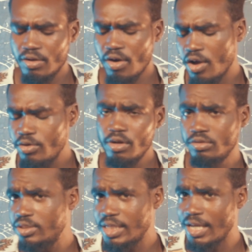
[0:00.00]
Or you
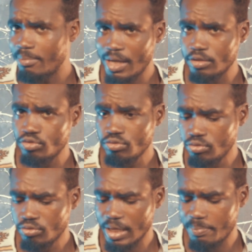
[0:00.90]
want to say the man
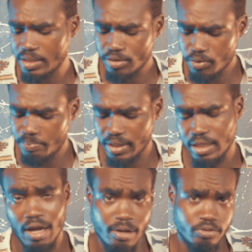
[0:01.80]
to the person who
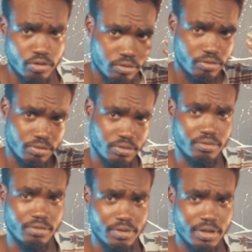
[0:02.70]
picked it up to,
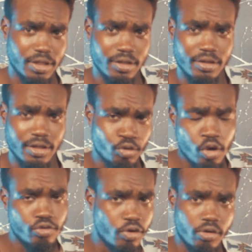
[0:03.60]

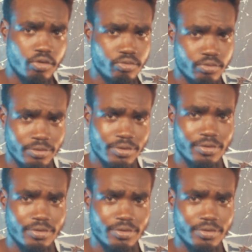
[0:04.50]
know